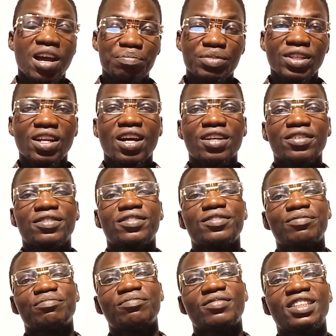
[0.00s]
Happy Life.
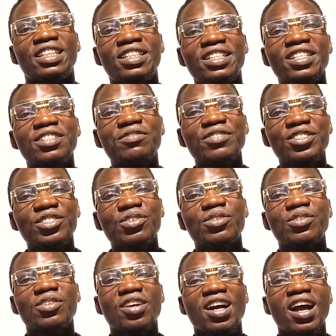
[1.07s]
In this
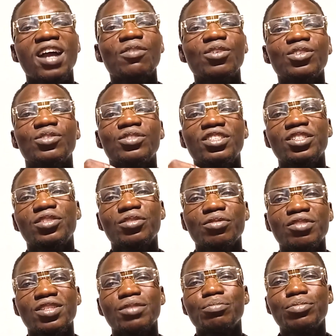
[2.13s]
video, I want to teach you
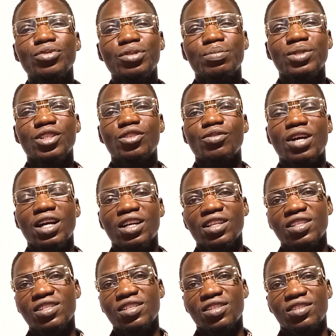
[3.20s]
simple spiritual
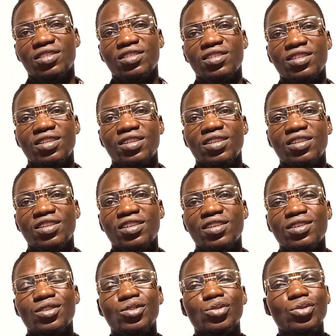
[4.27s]
cleansing.
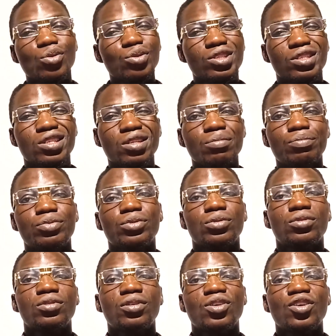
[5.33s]
So
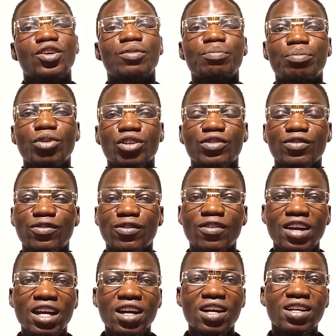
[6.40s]
simple, but
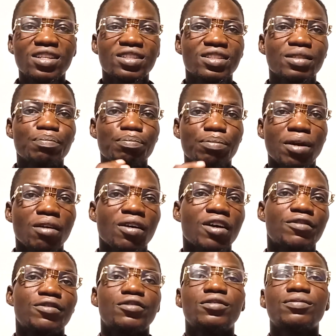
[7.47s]
very
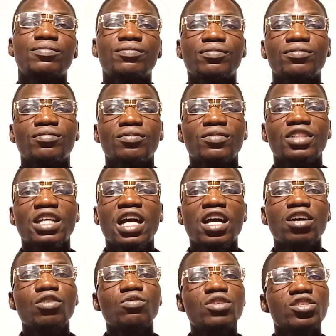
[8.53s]
powerful. I
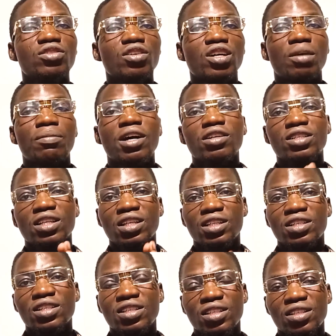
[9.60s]
always talk about
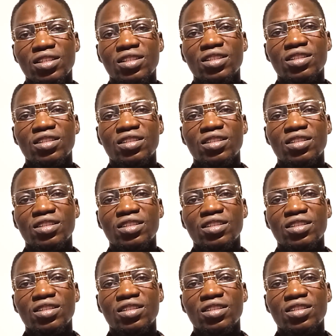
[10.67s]
cleansing.